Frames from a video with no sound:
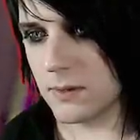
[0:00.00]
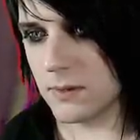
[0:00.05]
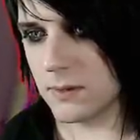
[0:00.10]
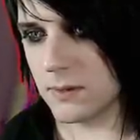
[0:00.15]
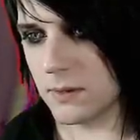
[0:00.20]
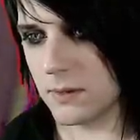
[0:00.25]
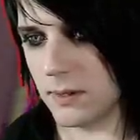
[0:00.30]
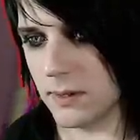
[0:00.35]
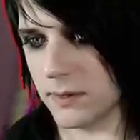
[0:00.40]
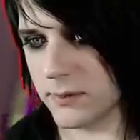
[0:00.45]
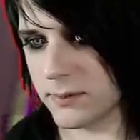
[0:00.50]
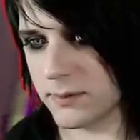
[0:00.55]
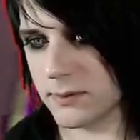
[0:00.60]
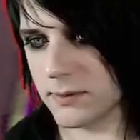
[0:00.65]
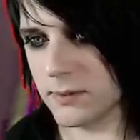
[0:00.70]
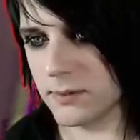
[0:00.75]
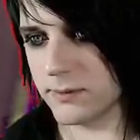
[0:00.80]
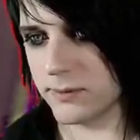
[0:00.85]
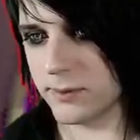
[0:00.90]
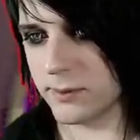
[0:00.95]
Oh, there's
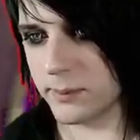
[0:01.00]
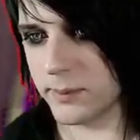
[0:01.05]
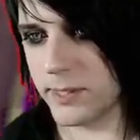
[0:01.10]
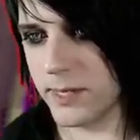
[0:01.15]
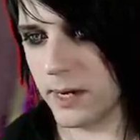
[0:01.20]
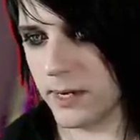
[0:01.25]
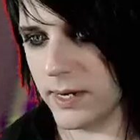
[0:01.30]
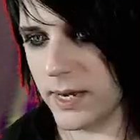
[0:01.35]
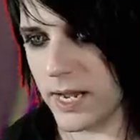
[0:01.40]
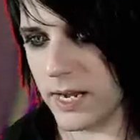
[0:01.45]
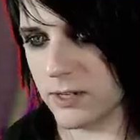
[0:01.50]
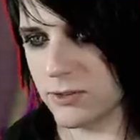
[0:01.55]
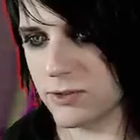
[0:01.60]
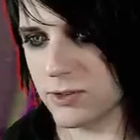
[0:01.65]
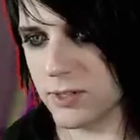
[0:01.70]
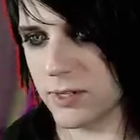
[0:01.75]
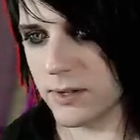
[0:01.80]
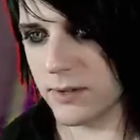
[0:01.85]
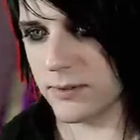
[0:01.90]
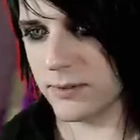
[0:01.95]
there's some gun
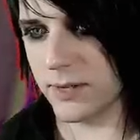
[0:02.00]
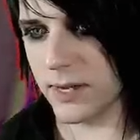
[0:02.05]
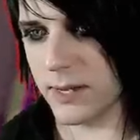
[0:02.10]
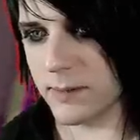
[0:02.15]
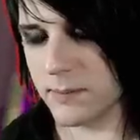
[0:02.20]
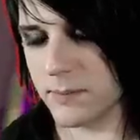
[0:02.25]
action in this game.